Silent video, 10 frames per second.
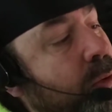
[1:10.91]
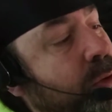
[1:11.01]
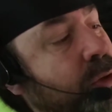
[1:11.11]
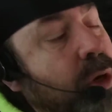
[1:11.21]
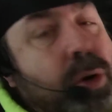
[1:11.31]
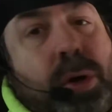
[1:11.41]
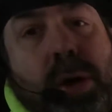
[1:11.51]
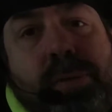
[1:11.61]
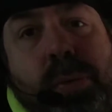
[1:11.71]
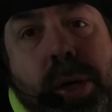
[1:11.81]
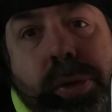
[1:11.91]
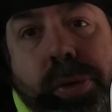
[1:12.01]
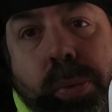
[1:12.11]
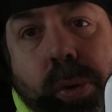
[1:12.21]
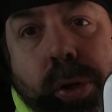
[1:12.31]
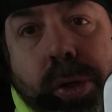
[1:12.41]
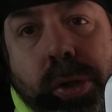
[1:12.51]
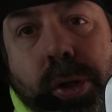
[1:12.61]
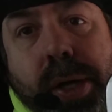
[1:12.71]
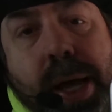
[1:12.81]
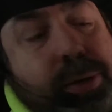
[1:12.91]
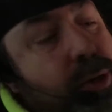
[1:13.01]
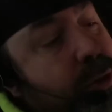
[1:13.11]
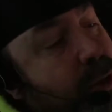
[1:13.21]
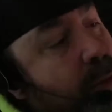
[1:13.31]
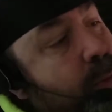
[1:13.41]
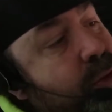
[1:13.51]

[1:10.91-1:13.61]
Start off with, we're going to look at the number